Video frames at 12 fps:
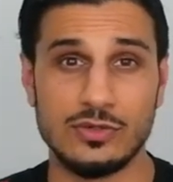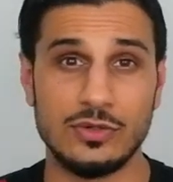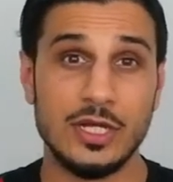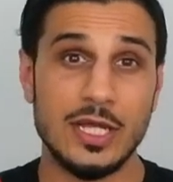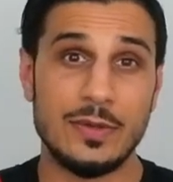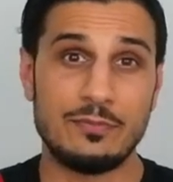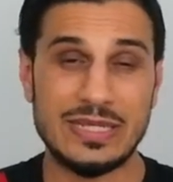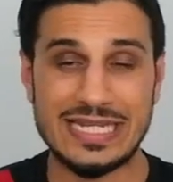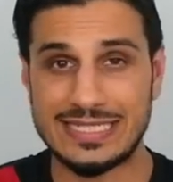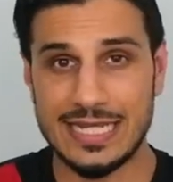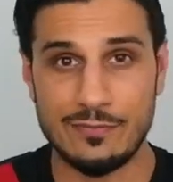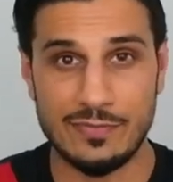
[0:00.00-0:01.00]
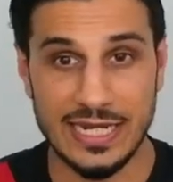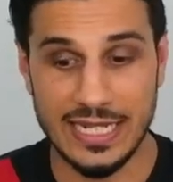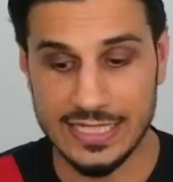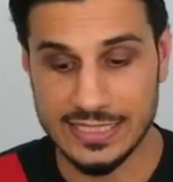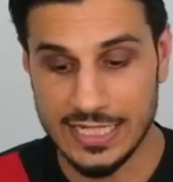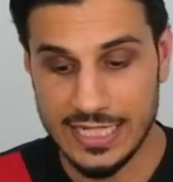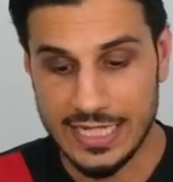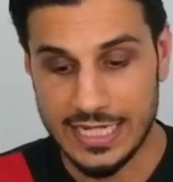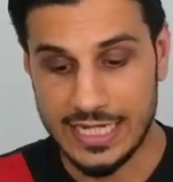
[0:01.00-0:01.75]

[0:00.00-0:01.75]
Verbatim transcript: or beat 10 players.